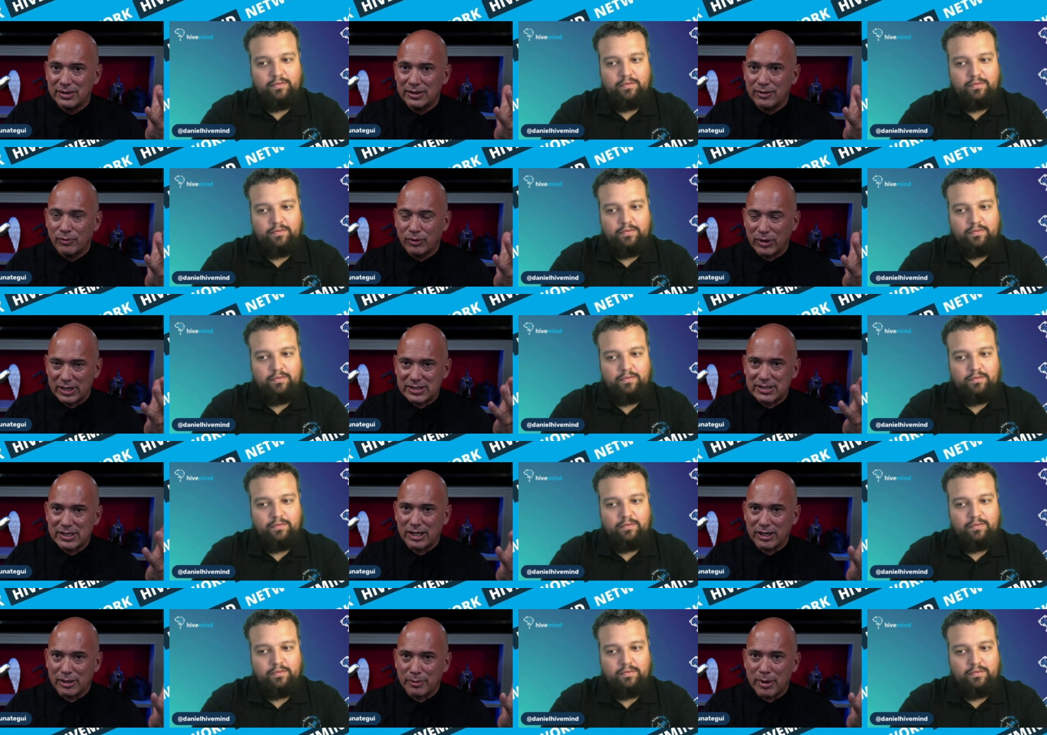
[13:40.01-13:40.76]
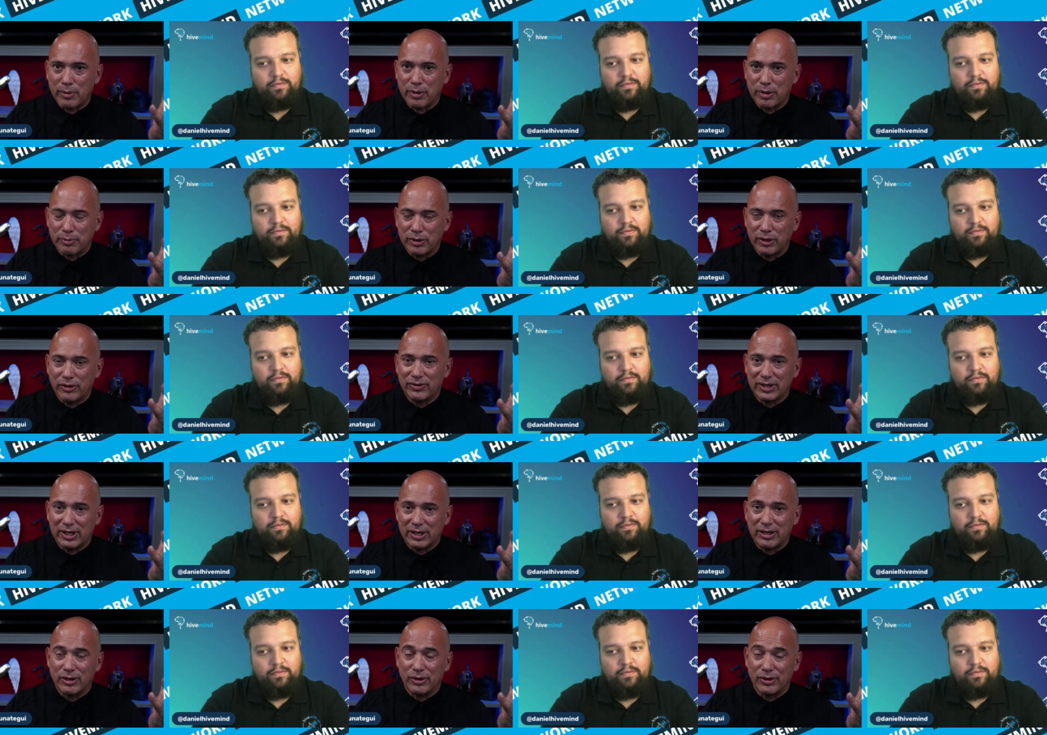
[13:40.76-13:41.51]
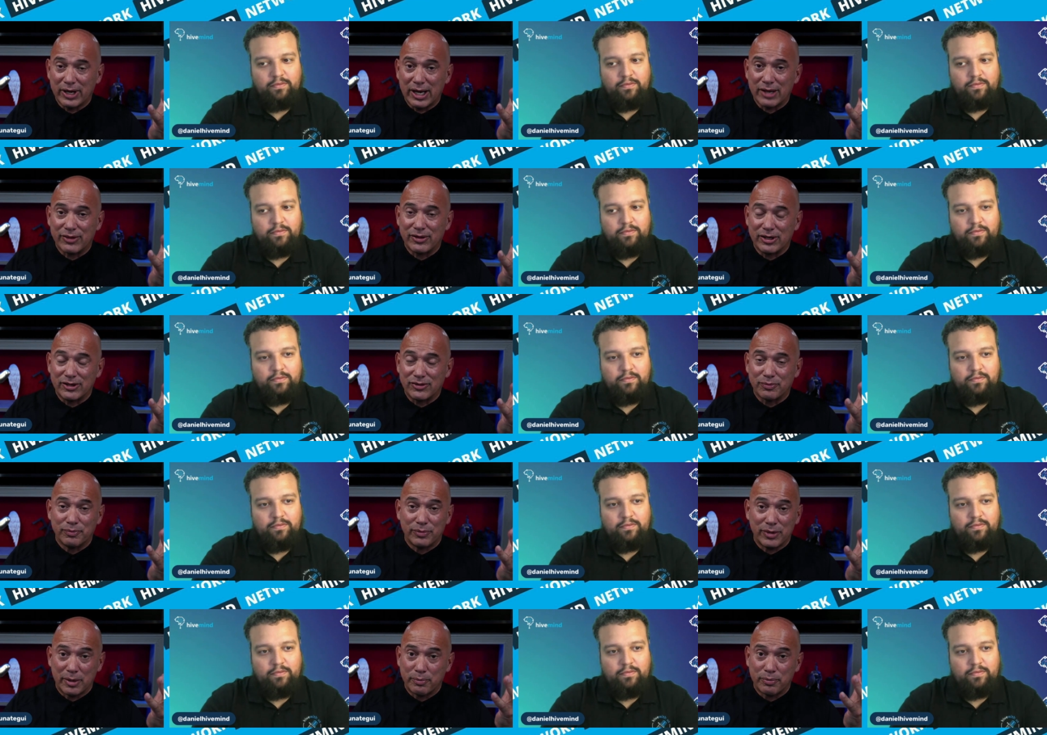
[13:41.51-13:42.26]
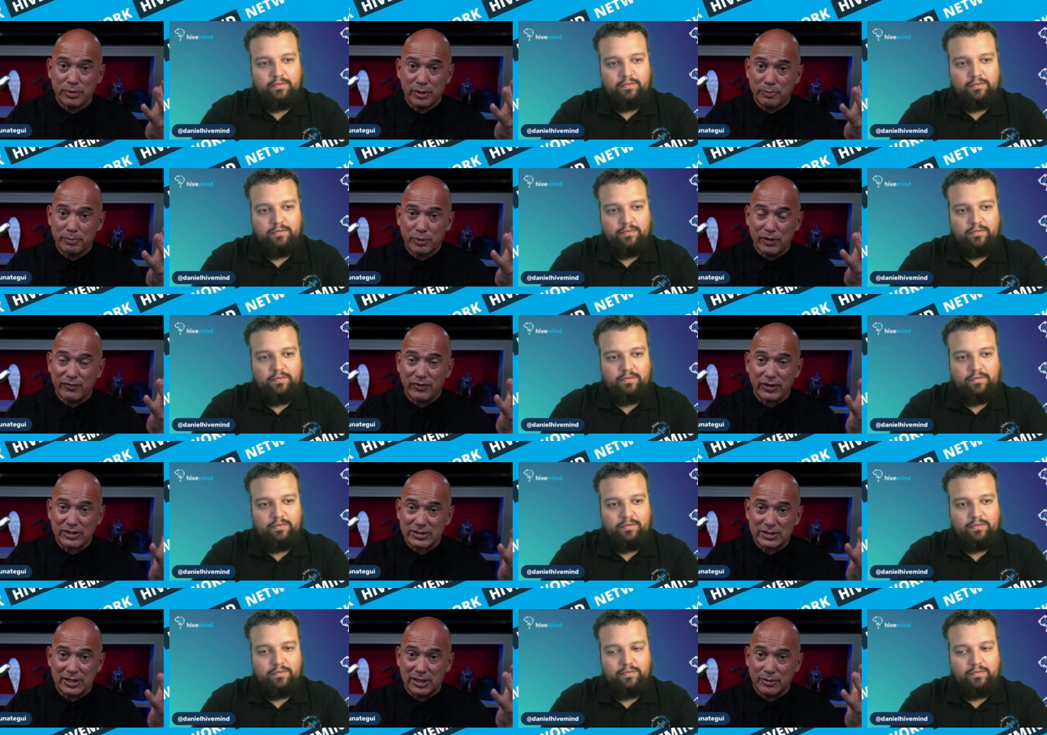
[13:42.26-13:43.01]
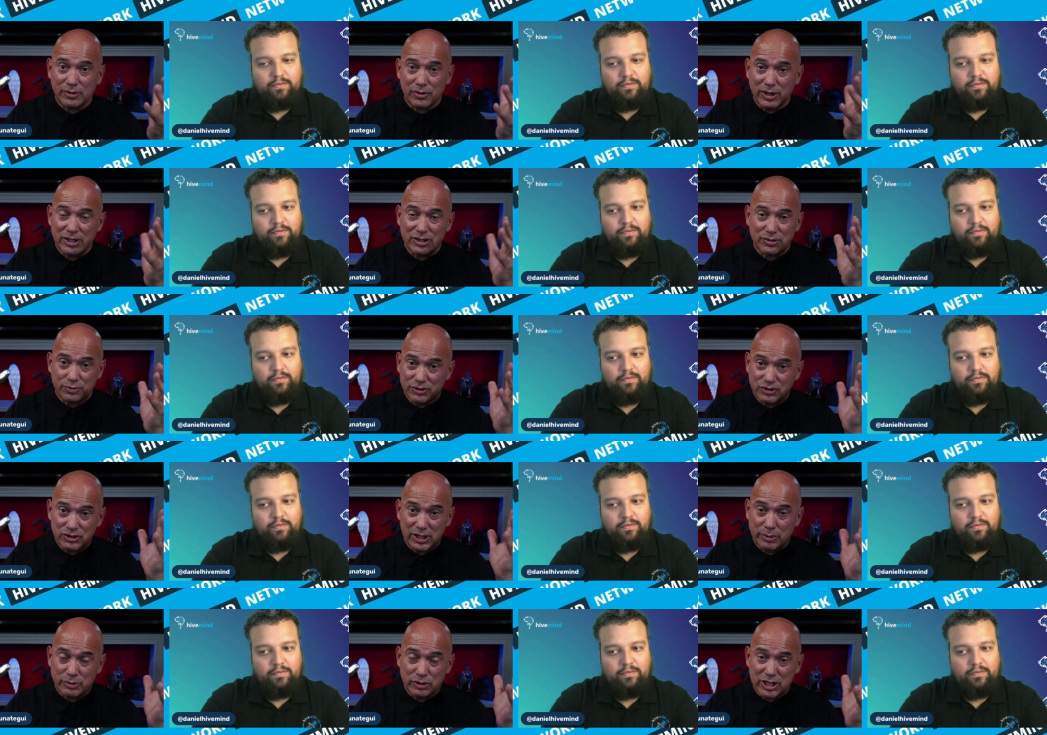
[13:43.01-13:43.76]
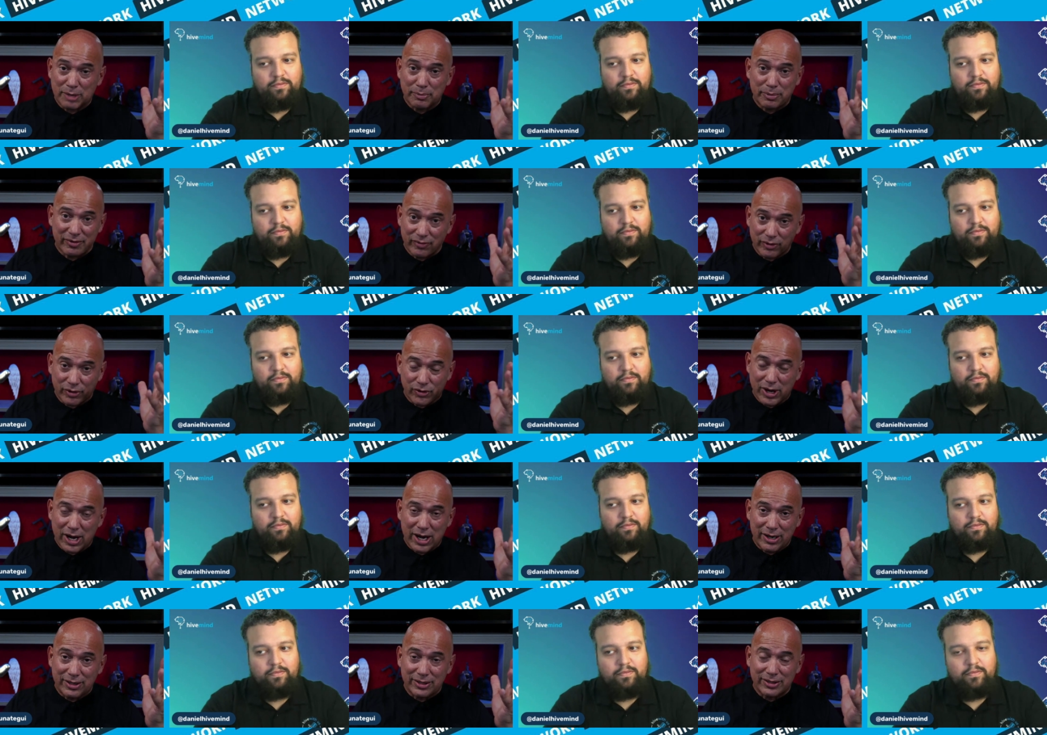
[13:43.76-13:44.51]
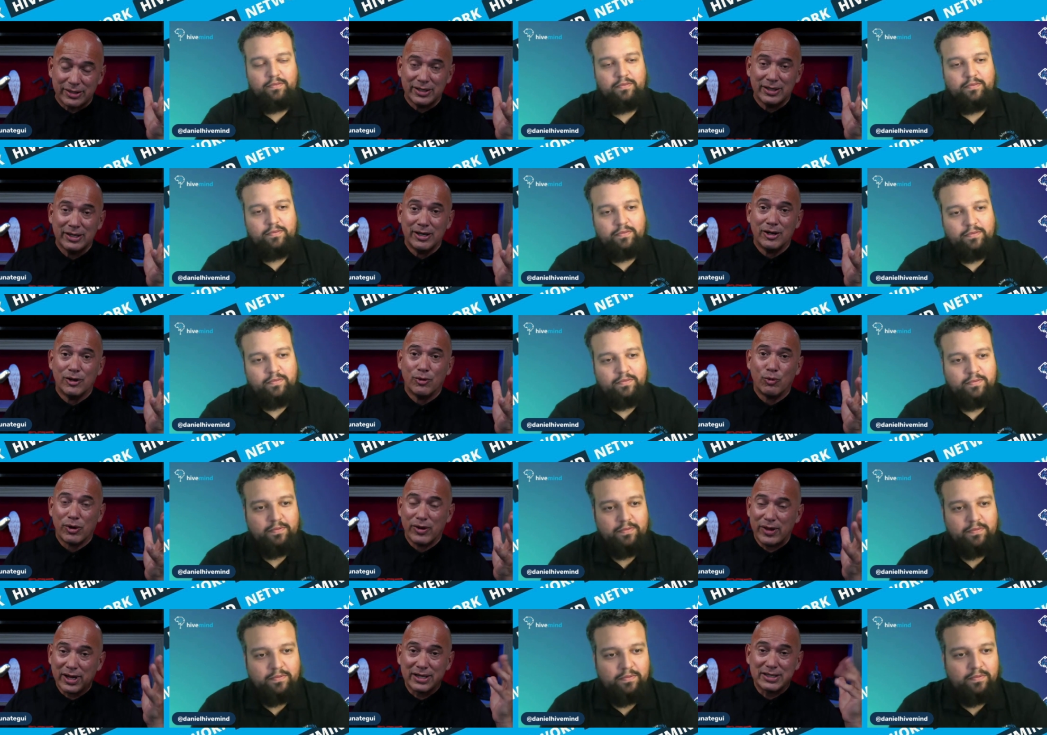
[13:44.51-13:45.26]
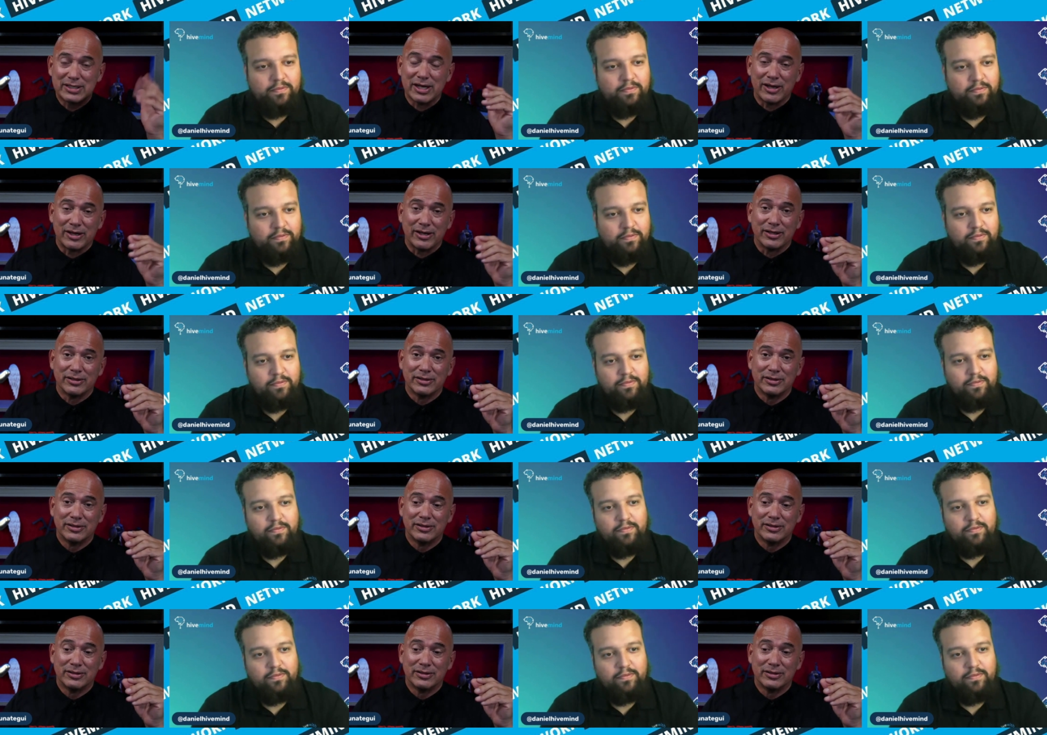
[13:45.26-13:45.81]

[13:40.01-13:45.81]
Speaker 1: when I tell them I want to build Daniel and Anthony's uh, perfect, uh, greatest chamber shop ever created, what are they going to tell you?